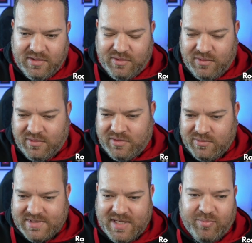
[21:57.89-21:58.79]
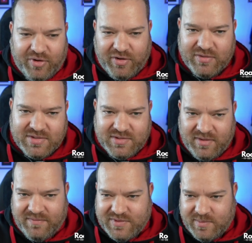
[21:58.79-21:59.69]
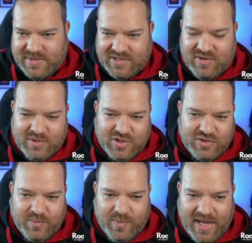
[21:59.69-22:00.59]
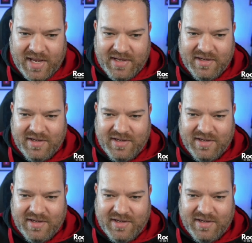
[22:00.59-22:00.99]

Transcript: or you'll see a product of some description somewhere,